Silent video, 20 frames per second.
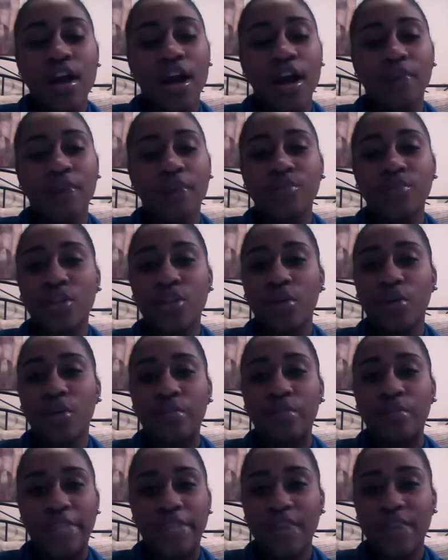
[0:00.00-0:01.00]
So
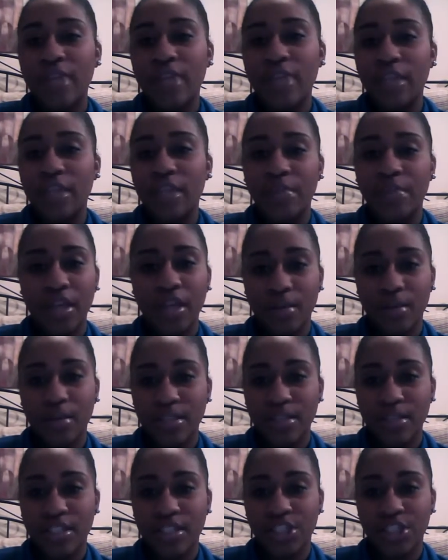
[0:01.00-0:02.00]
definitely big ups
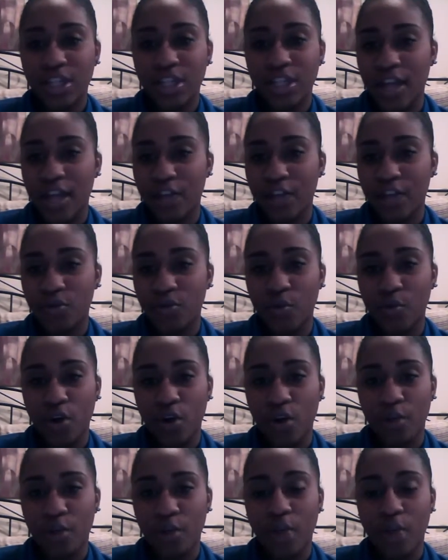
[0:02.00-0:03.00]
to Sheeta Natural on
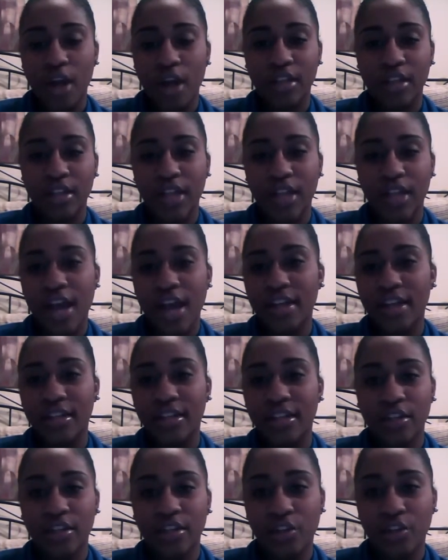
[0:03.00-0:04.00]
her product line,
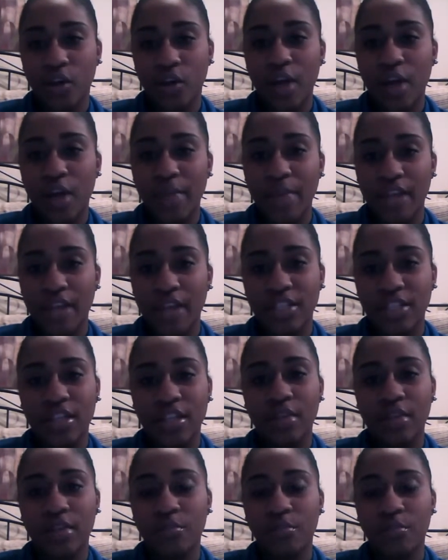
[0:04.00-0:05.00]
and coming out to
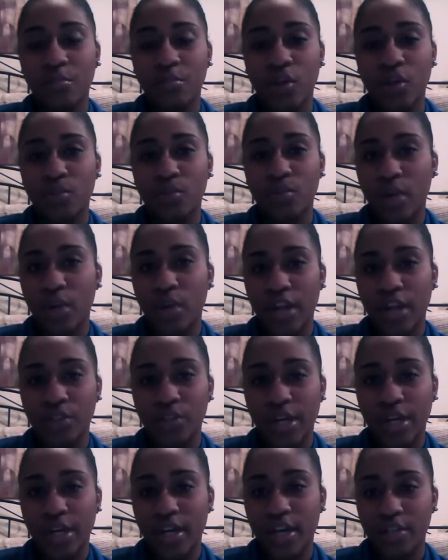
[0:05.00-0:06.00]
the Baltimore Natural
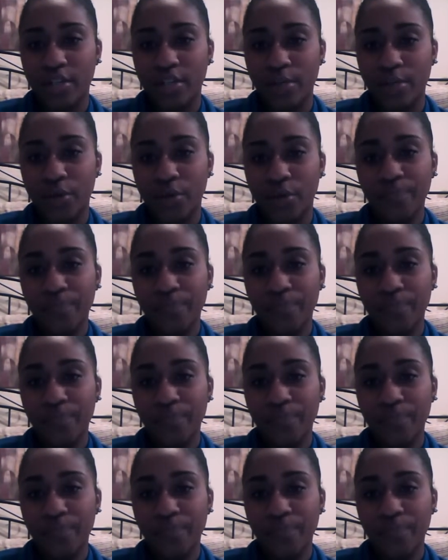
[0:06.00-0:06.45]
Hair Expo.